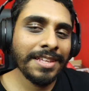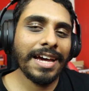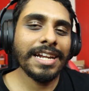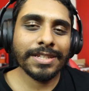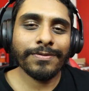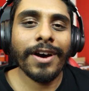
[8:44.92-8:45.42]

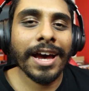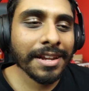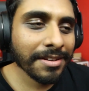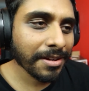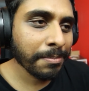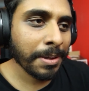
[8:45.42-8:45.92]
And it's
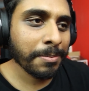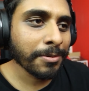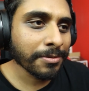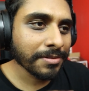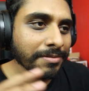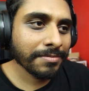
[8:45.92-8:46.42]
fine, you know,
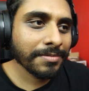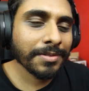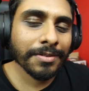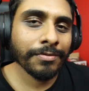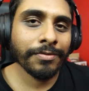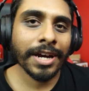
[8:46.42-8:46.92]
people
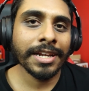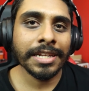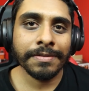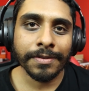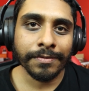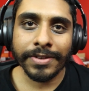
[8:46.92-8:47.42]
find
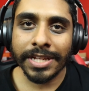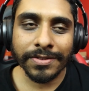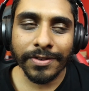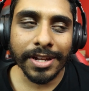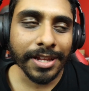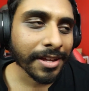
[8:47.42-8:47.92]
different things
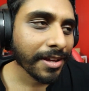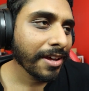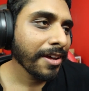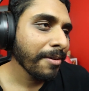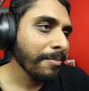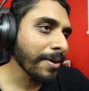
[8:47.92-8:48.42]
funny.
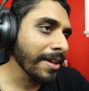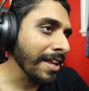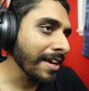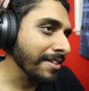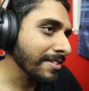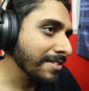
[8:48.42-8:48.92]
But,
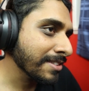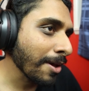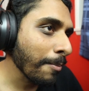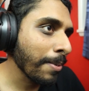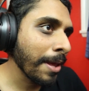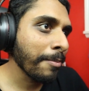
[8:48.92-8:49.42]
like,
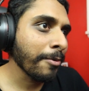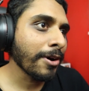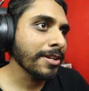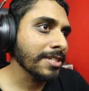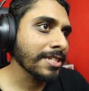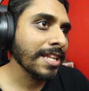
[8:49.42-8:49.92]
some people
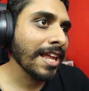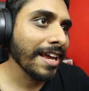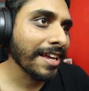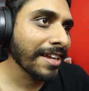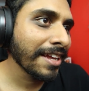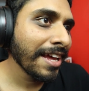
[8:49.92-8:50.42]
are just
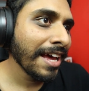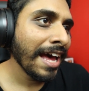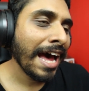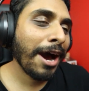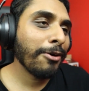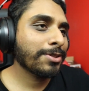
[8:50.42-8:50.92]
like,
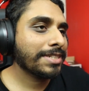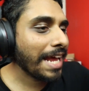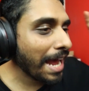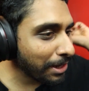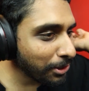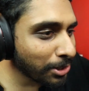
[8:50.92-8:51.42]
how
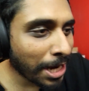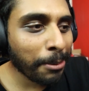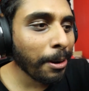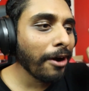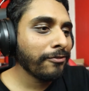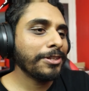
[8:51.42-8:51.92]
dare you
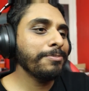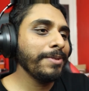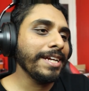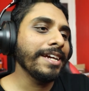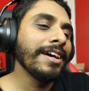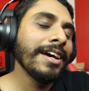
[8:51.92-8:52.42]
come after
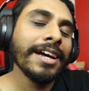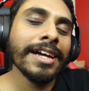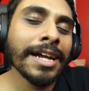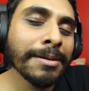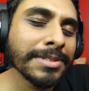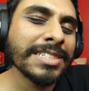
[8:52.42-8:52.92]
me?
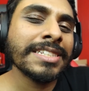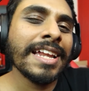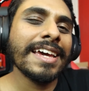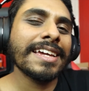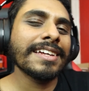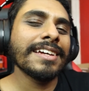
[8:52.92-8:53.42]
And I'm just
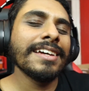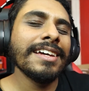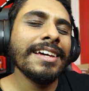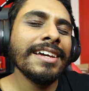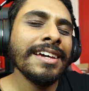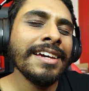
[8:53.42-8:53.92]
like,
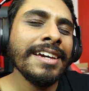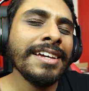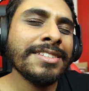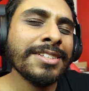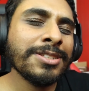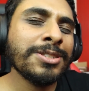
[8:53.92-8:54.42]

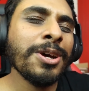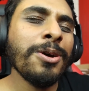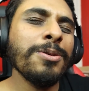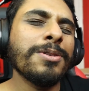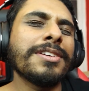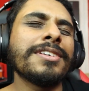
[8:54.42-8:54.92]
it's a
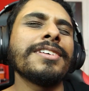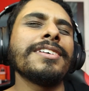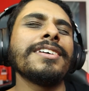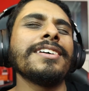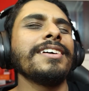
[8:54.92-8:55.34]
joke.